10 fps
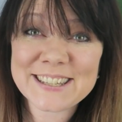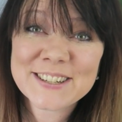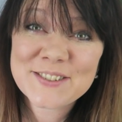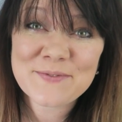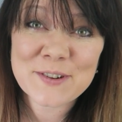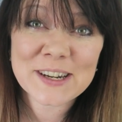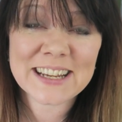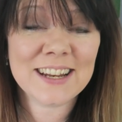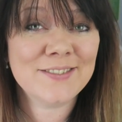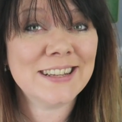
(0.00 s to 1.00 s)
Good
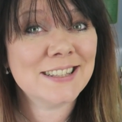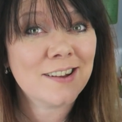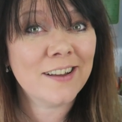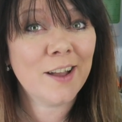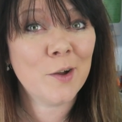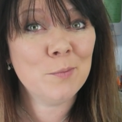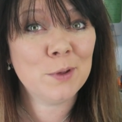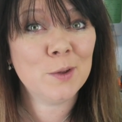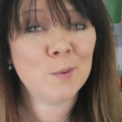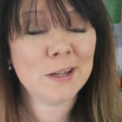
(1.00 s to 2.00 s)
morning lovelies, I hope
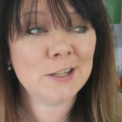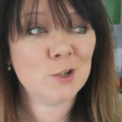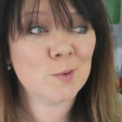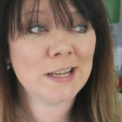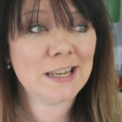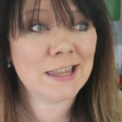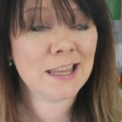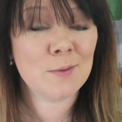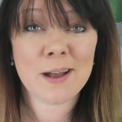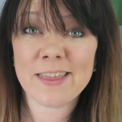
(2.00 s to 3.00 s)
you enjoyed
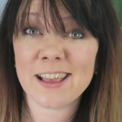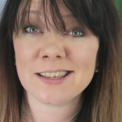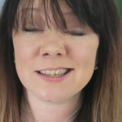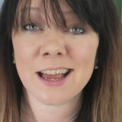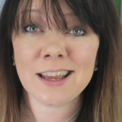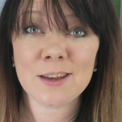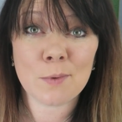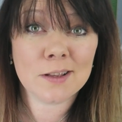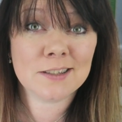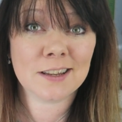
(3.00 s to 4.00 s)
the weather yesterday and you
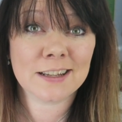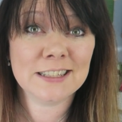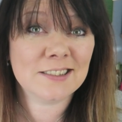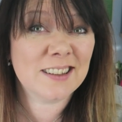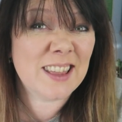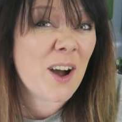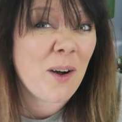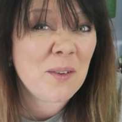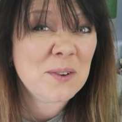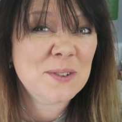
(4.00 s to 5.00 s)
weren't stuck inside the
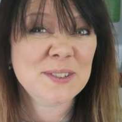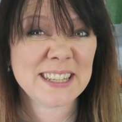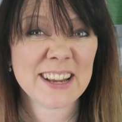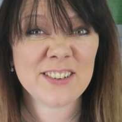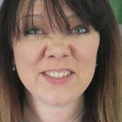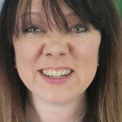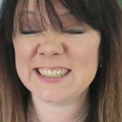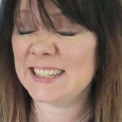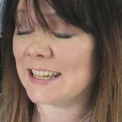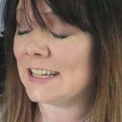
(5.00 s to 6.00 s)
whole day
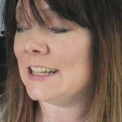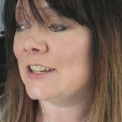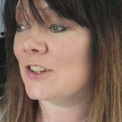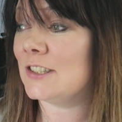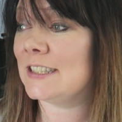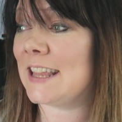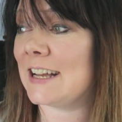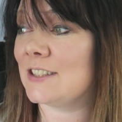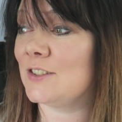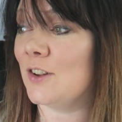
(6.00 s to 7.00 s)
revising because
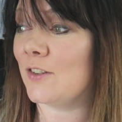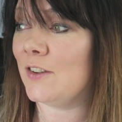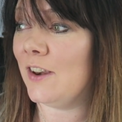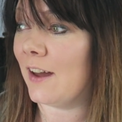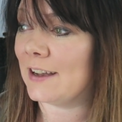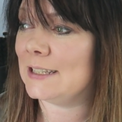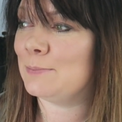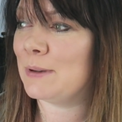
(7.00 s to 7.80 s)
that's not nice.